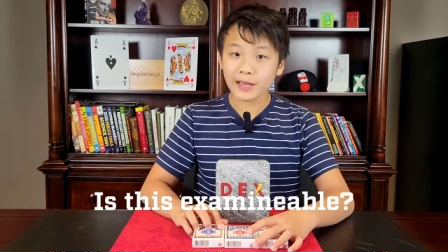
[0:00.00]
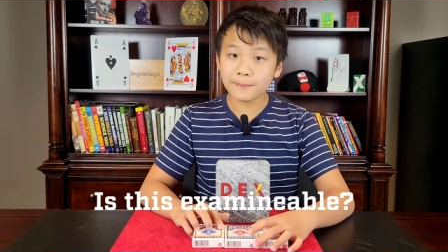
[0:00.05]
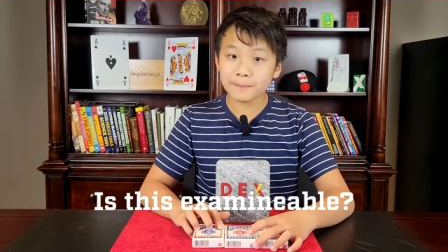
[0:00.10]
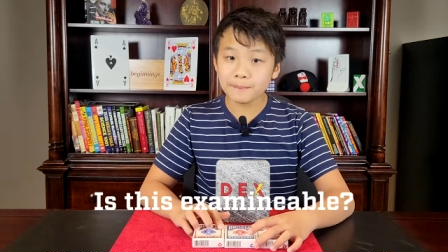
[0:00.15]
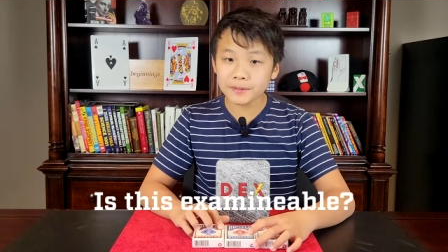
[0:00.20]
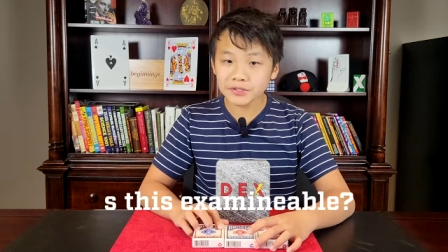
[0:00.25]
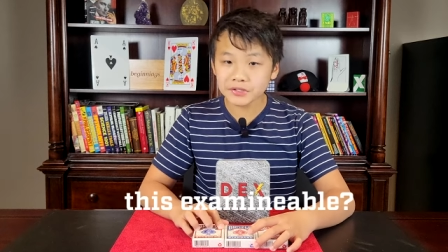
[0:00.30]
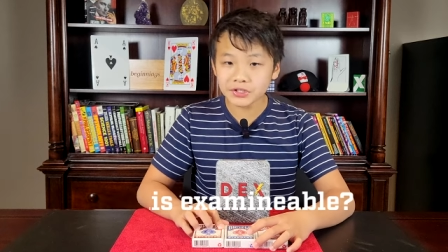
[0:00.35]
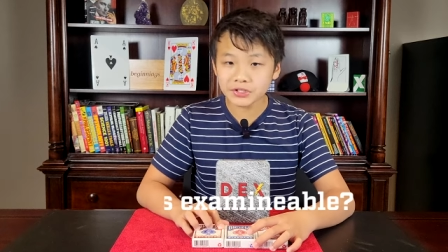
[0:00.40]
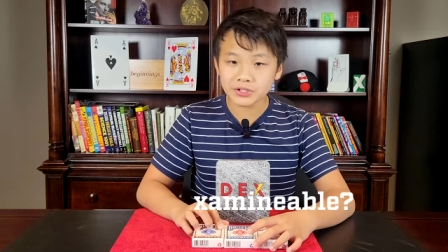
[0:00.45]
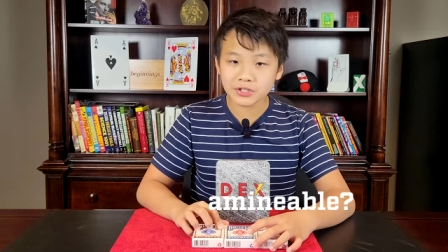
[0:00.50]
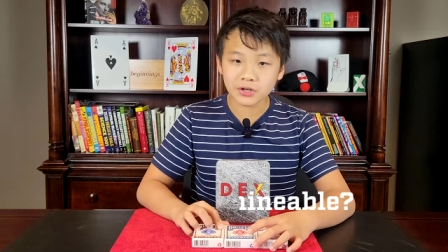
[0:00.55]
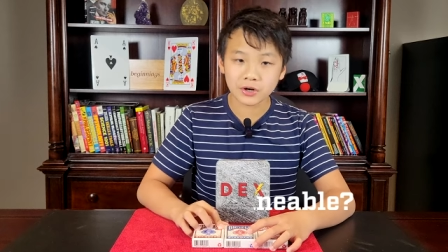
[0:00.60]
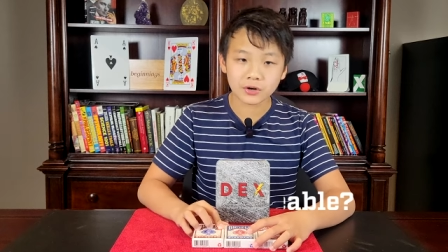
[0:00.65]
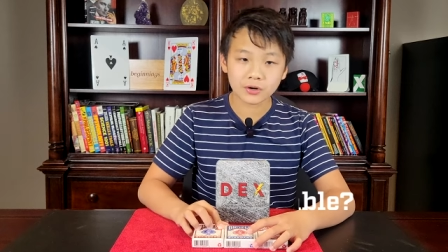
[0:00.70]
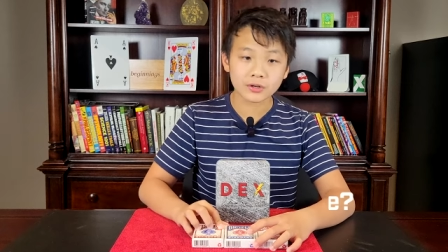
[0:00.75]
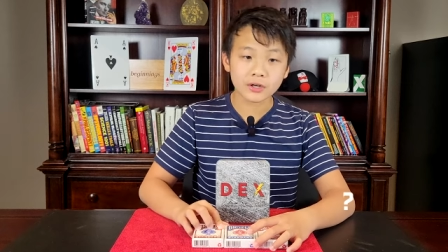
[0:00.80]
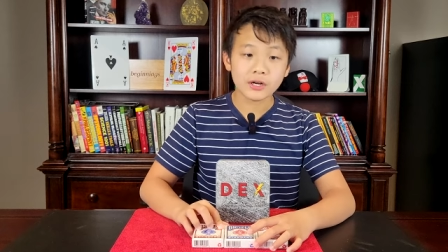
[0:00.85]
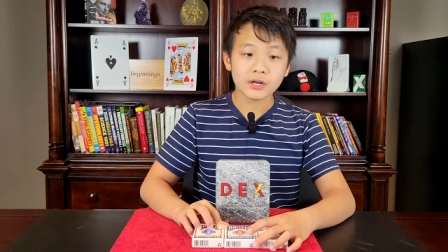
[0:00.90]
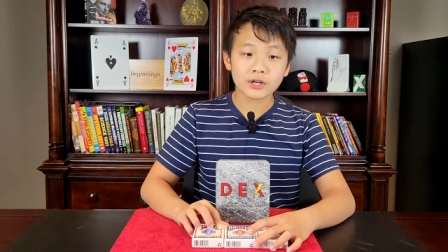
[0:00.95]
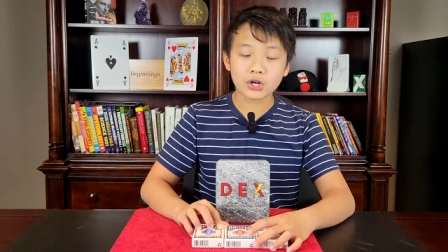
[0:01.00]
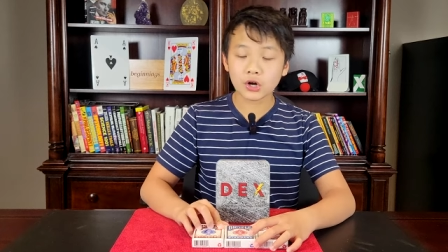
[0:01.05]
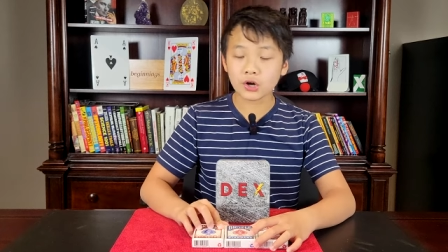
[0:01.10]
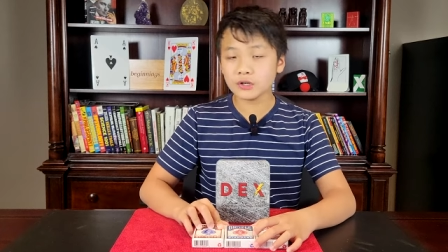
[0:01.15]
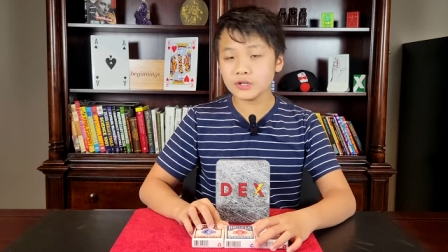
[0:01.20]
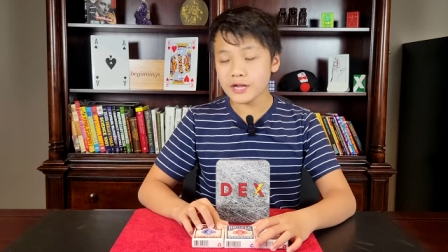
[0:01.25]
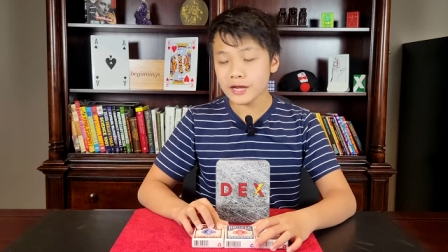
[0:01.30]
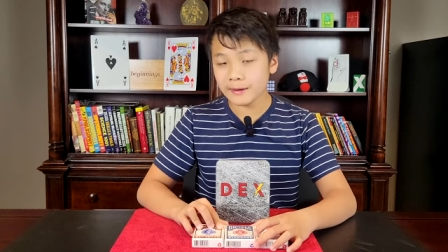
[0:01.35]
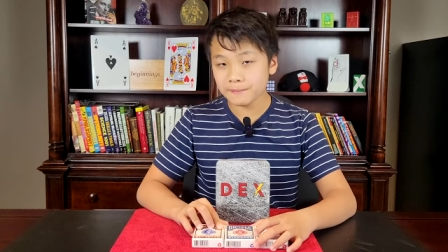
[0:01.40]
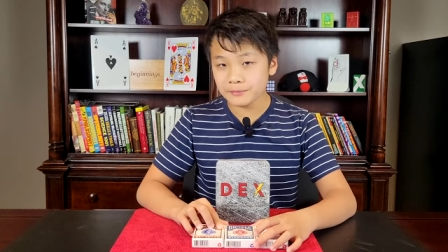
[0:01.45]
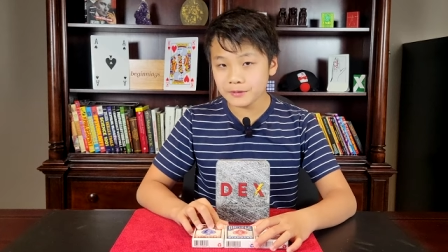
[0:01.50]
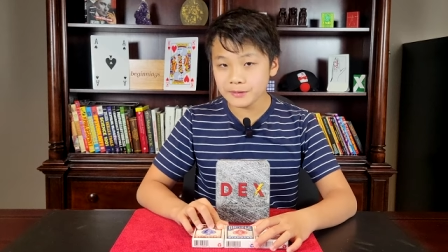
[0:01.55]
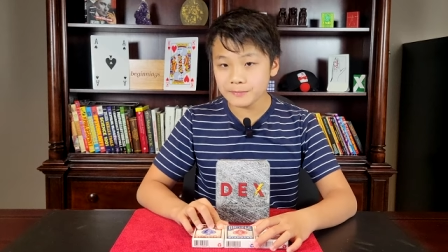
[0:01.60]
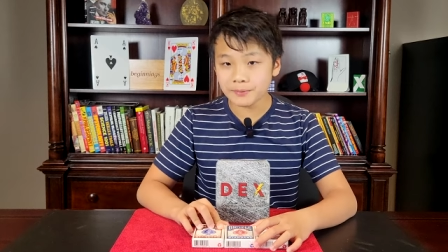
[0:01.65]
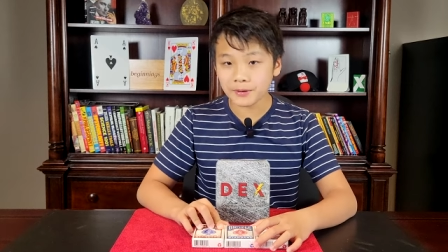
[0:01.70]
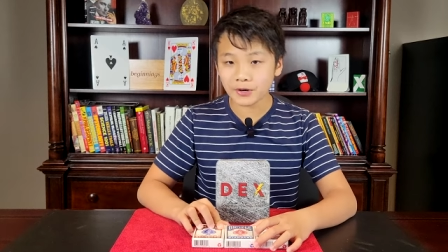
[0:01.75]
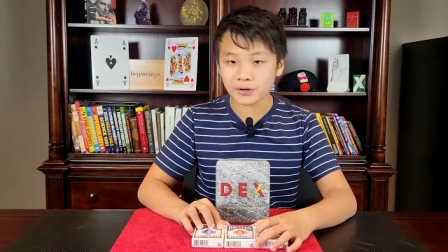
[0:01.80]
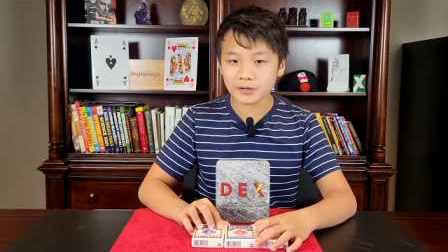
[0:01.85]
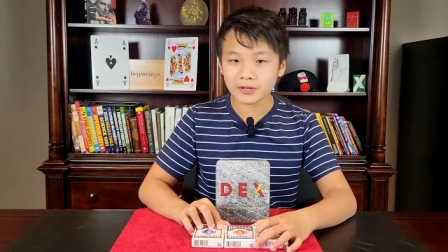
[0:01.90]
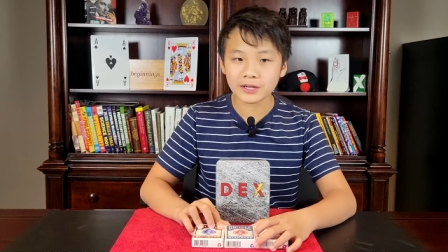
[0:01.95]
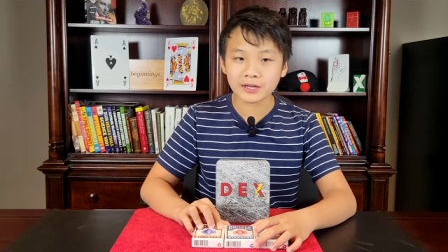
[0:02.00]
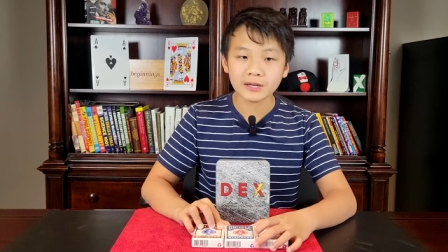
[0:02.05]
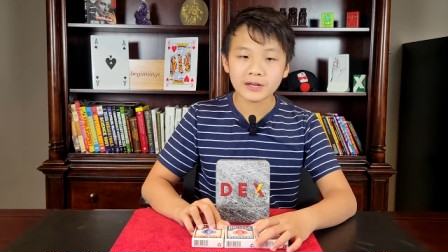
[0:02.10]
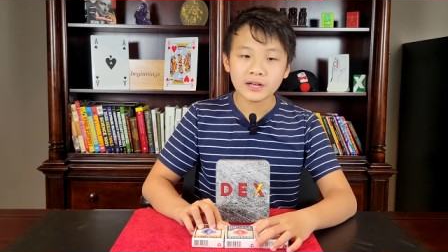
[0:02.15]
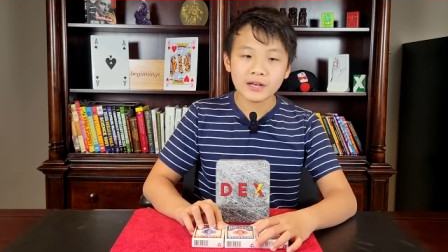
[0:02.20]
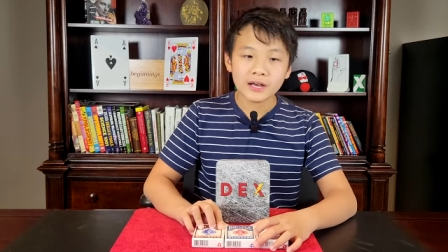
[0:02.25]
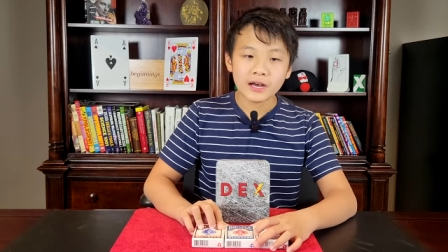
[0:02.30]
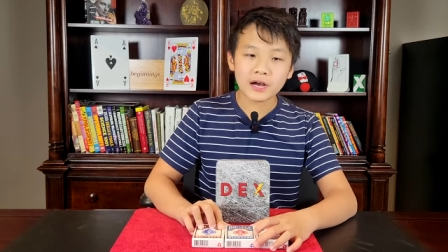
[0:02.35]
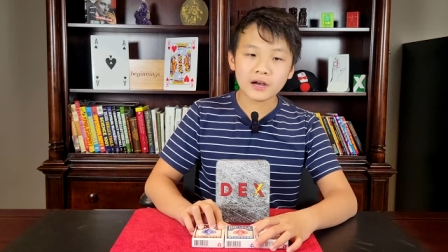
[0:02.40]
ambitious card, card to empty pocket,